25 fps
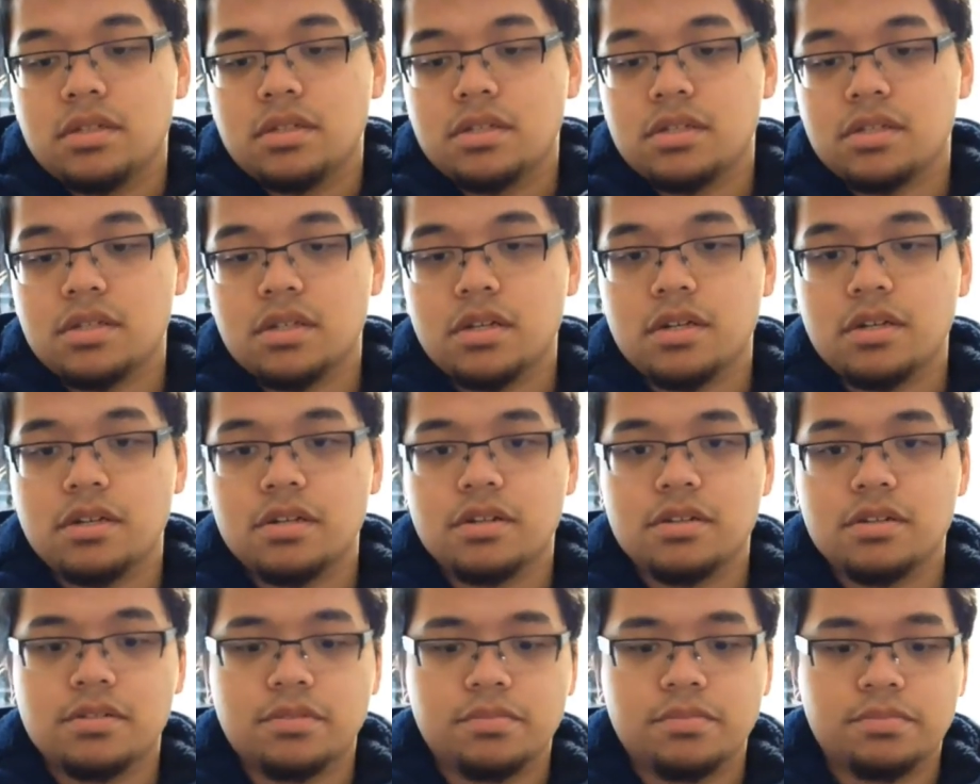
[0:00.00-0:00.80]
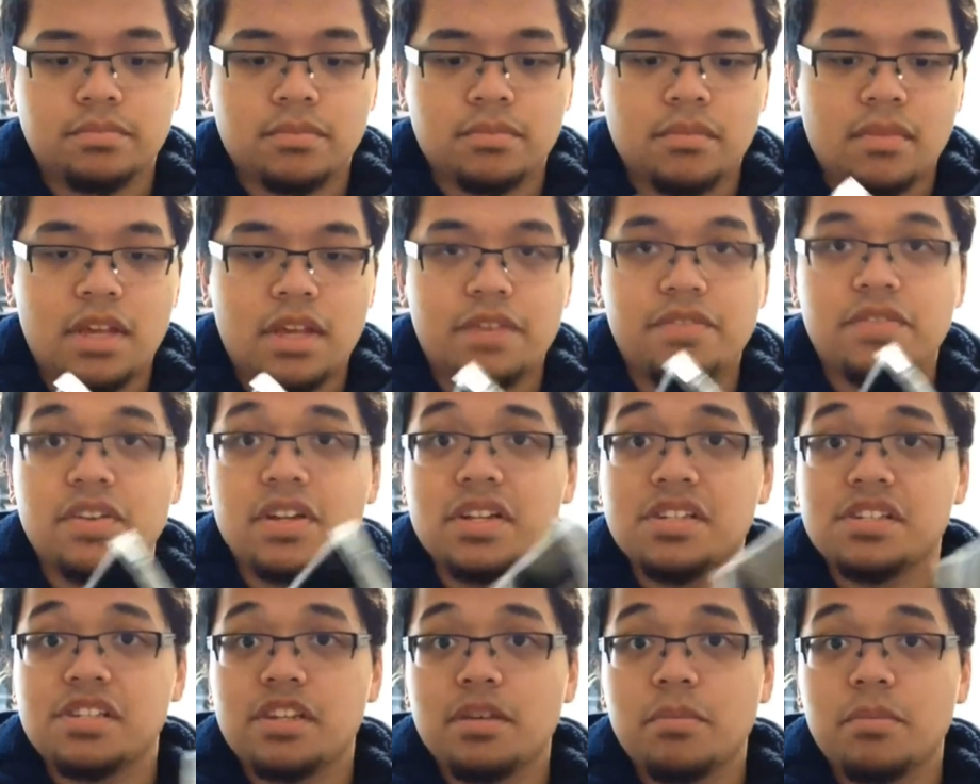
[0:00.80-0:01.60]
So, if you
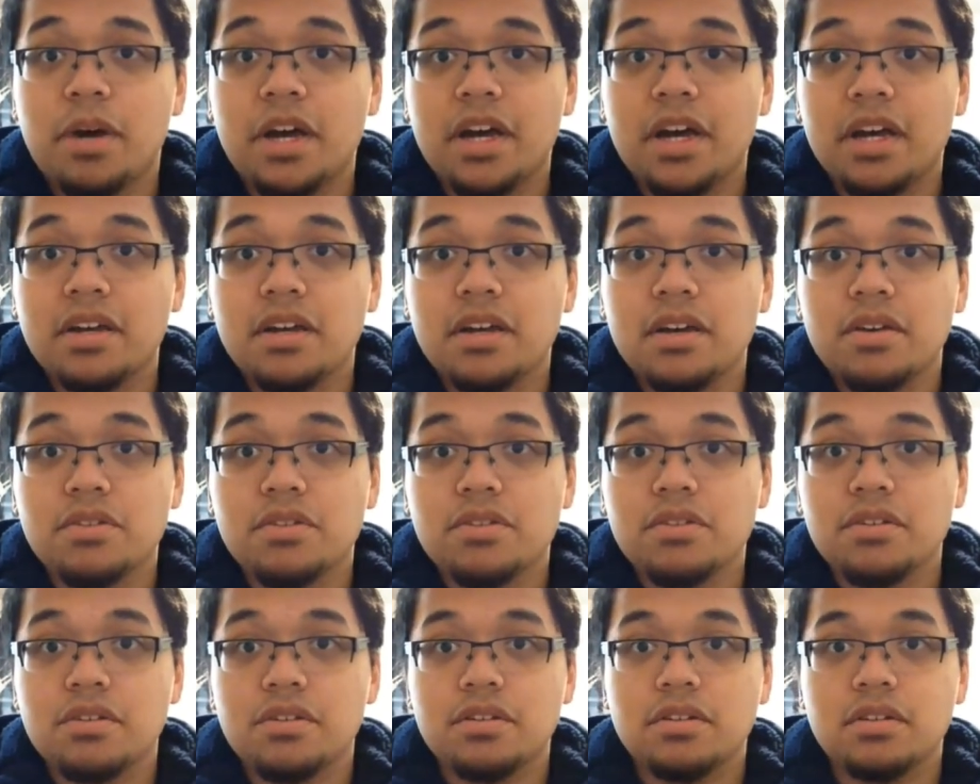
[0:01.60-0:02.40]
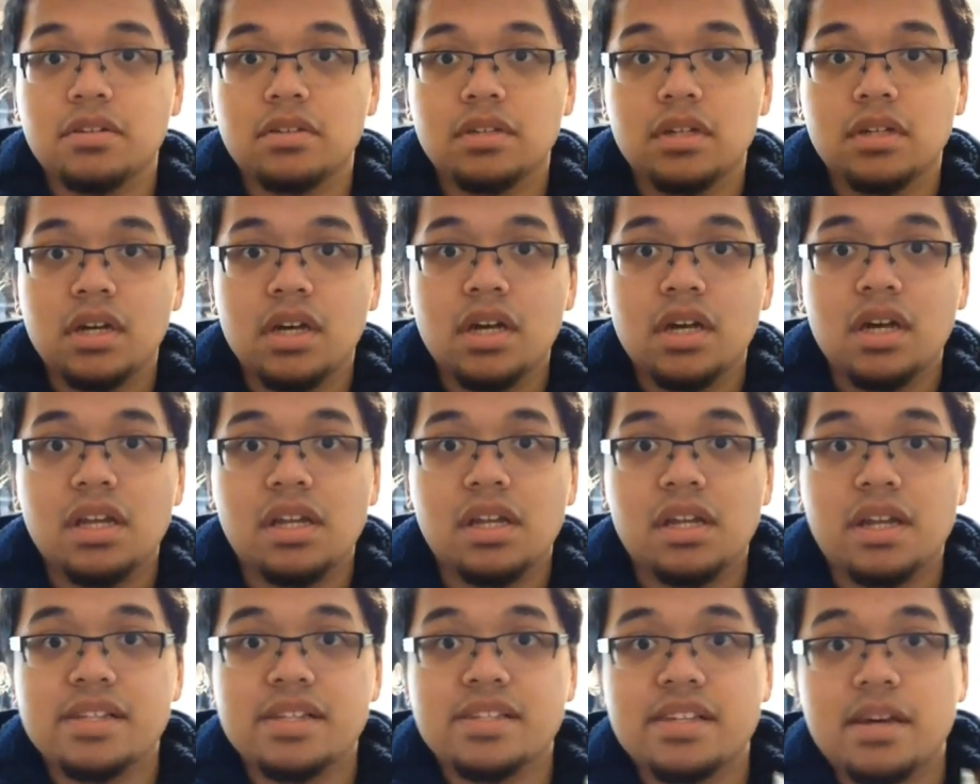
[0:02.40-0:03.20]
didn't see my other
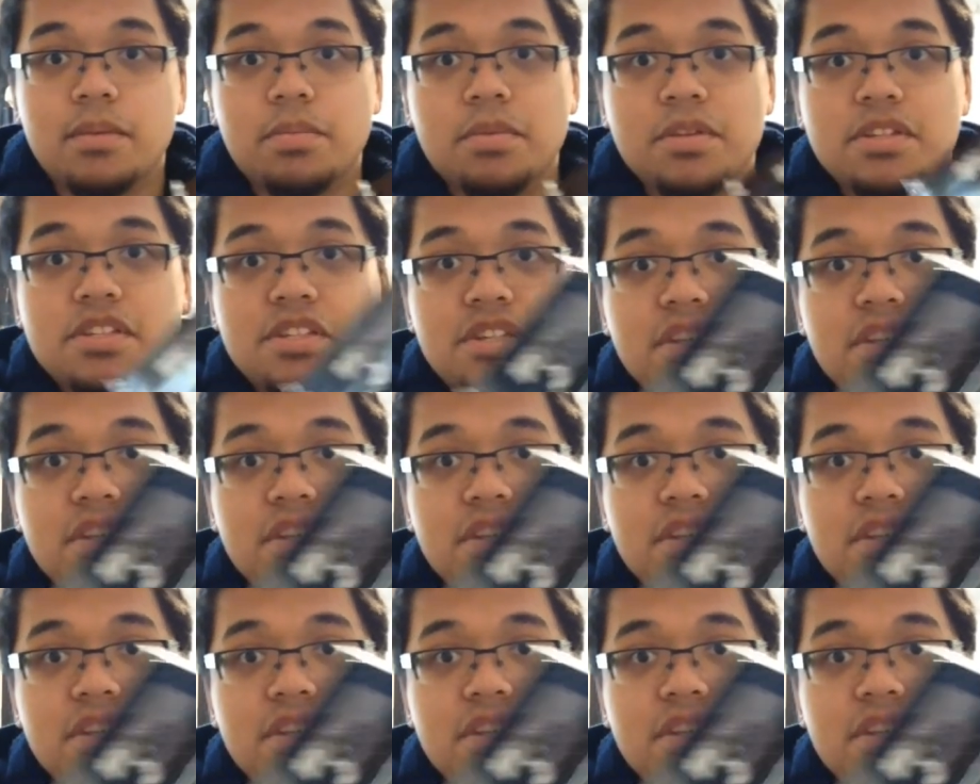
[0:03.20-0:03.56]
Led Zeppelin